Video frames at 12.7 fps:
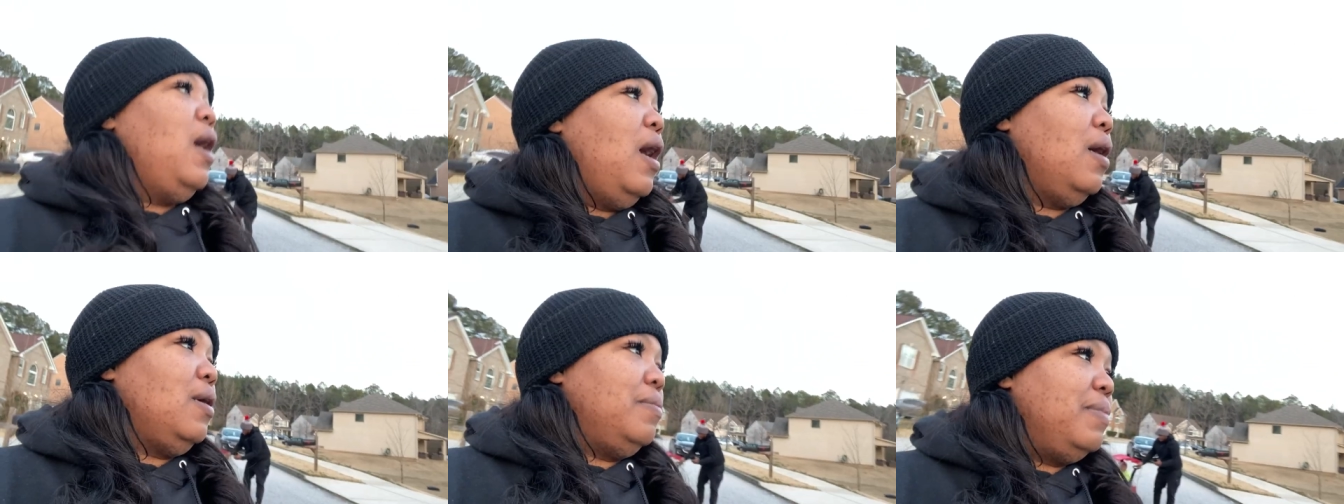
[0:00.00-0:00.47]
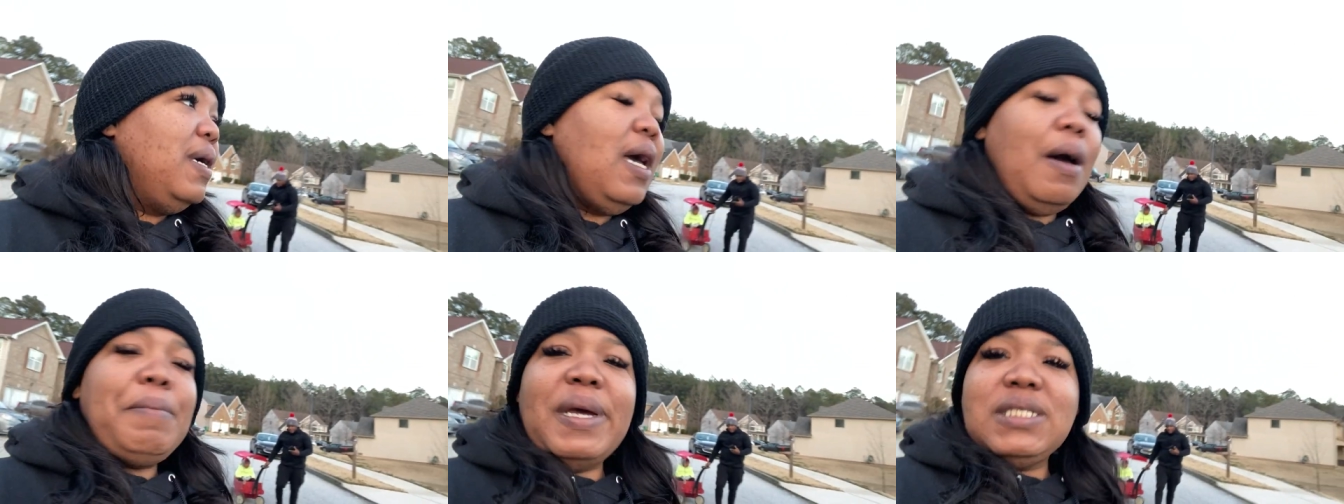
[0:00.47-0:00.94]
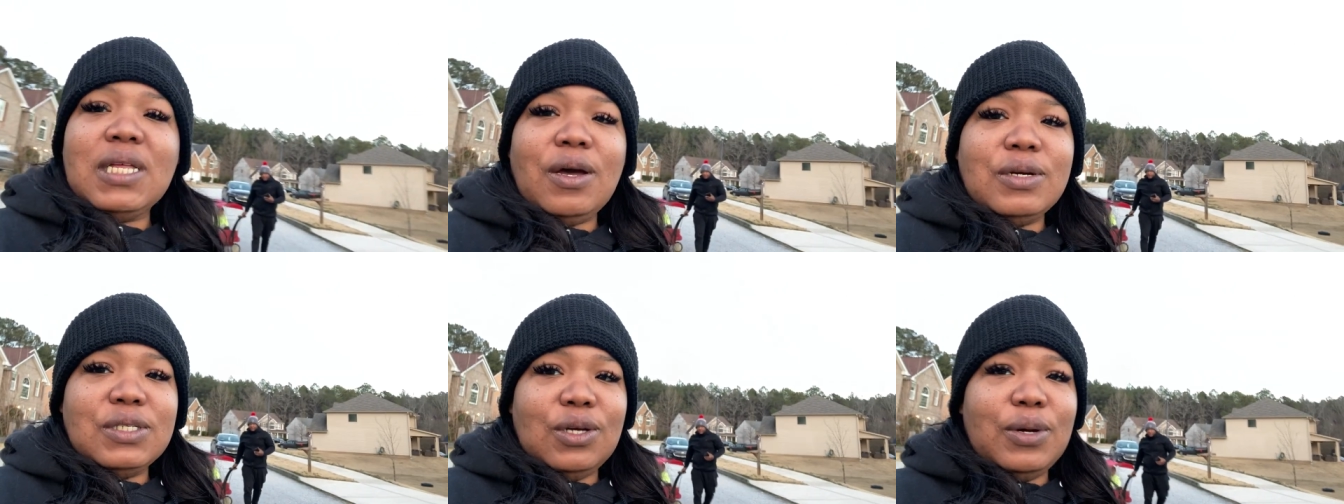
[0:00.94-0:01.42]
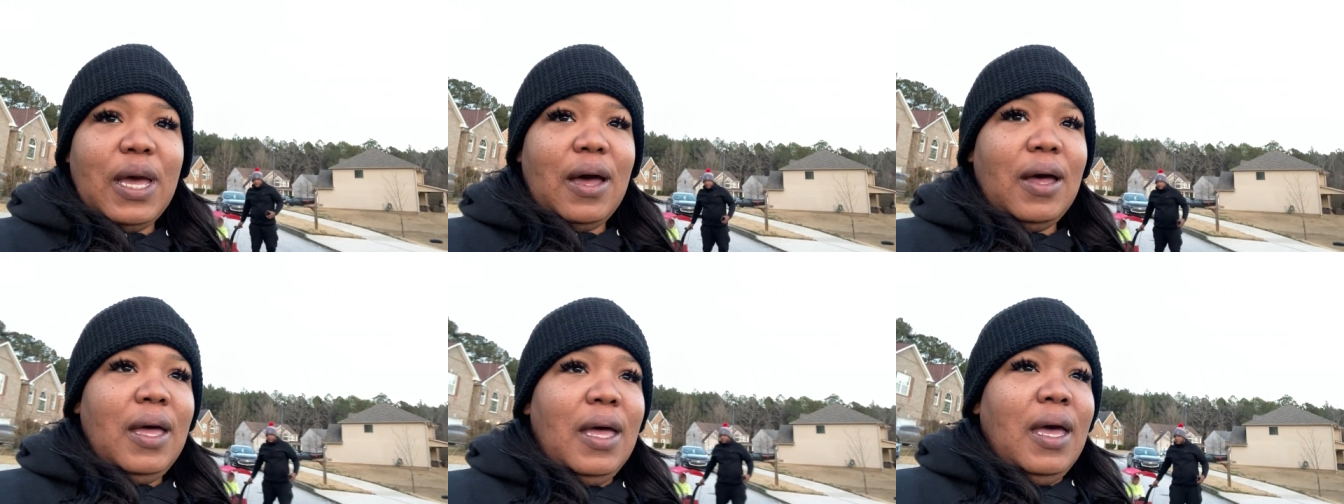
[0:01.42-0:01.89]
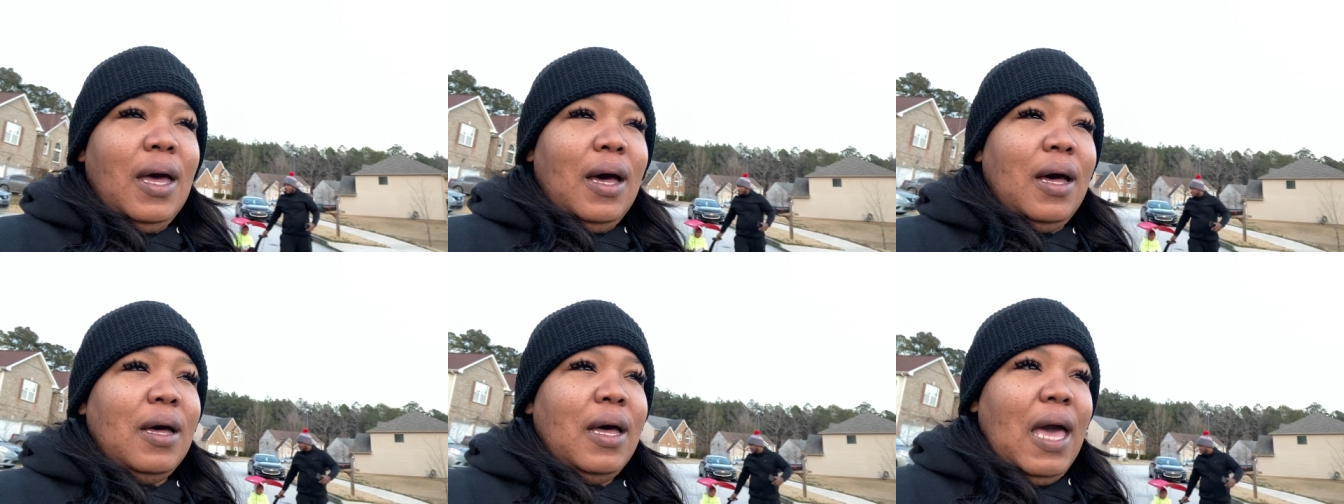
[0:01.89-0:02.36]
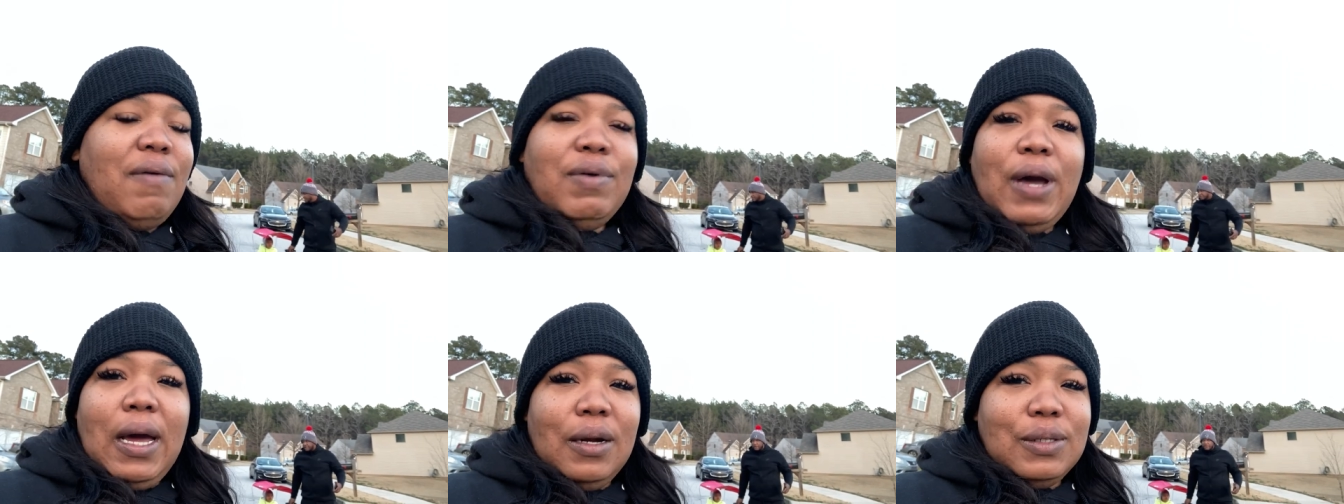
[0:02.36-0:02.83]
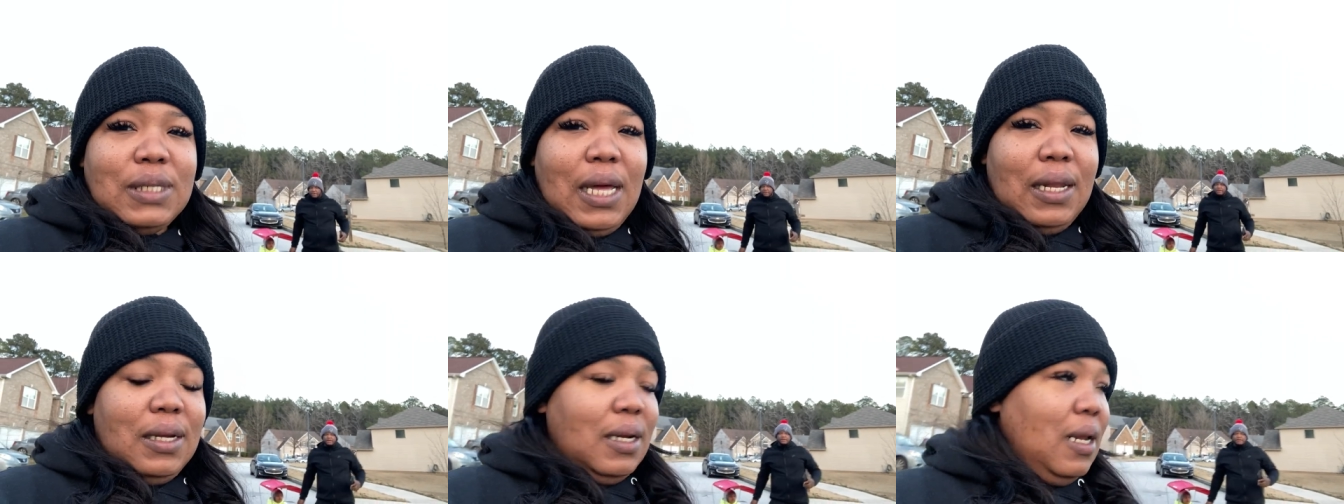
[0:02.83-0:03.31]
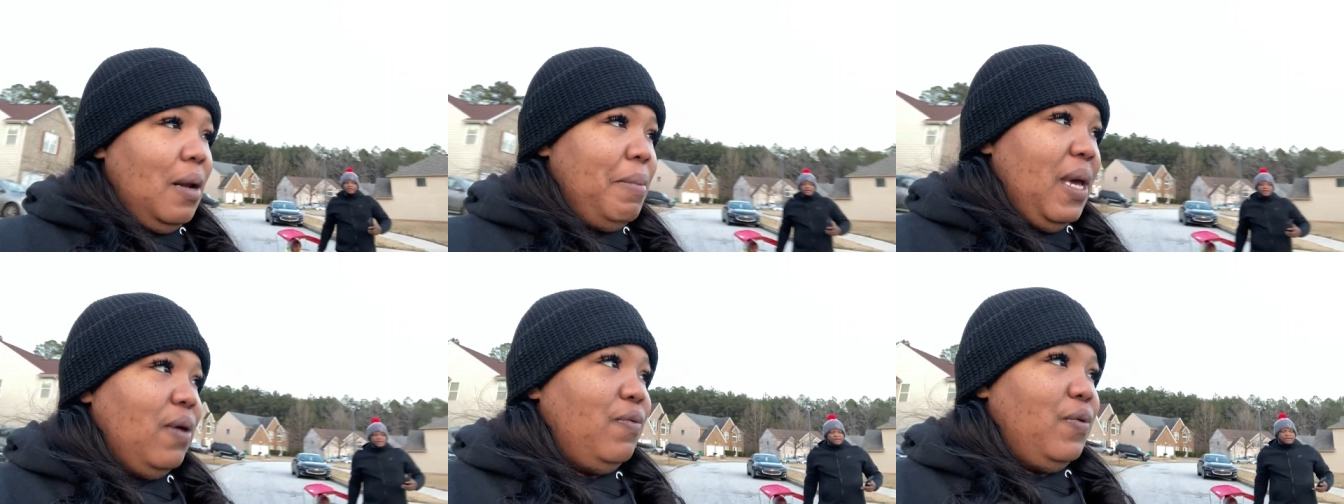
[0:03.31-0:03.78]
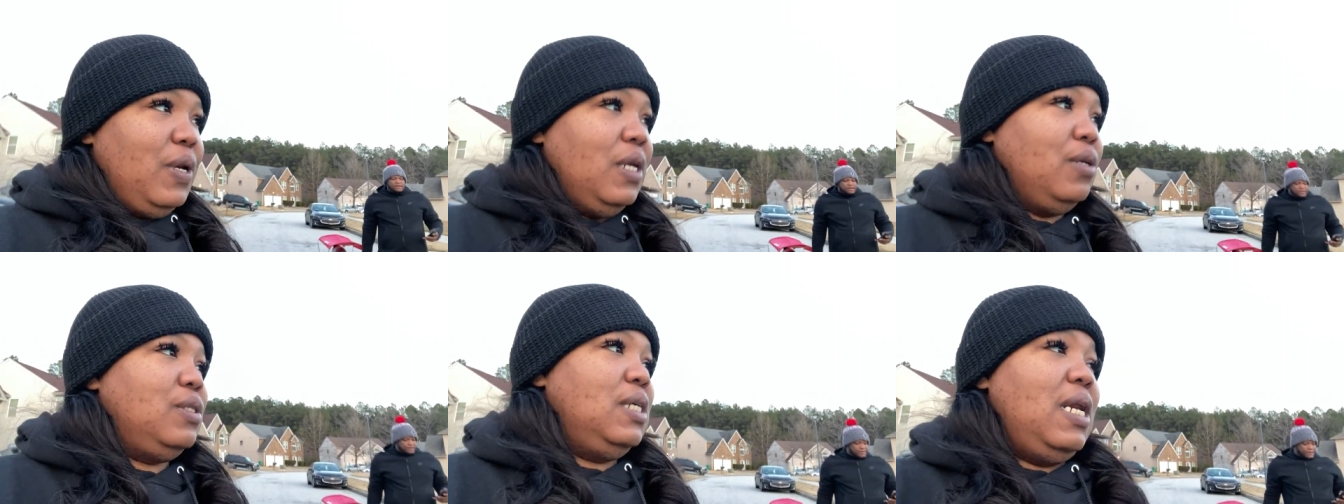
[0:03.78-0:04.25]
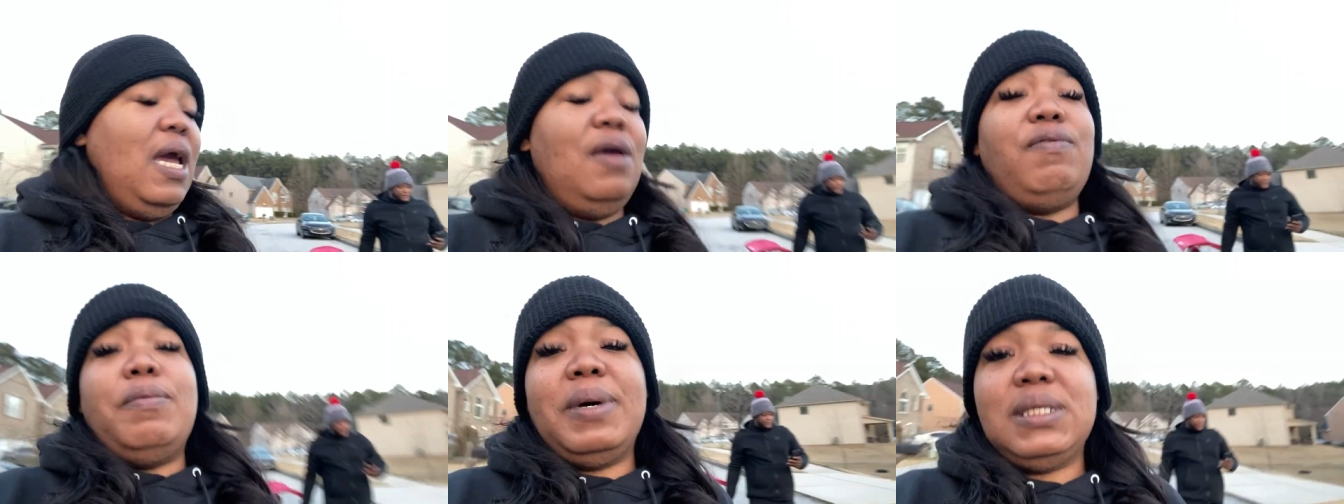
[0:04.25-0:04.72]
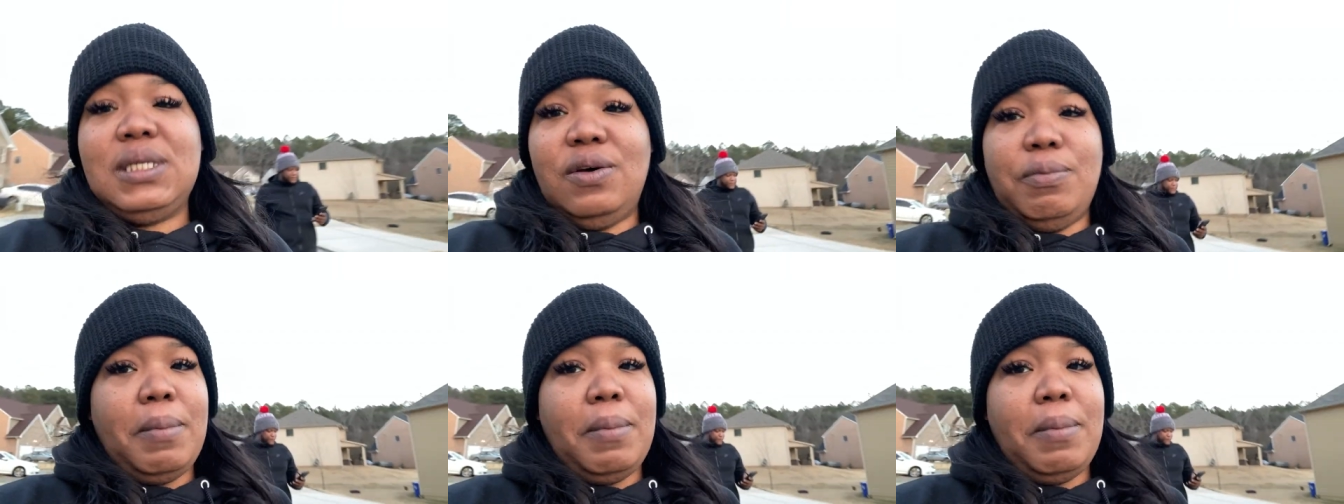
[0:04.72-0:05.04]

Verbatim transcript: Um, I'm actually gonna show y'all uh, avocado salad that I'm making for dinner tonight for myself.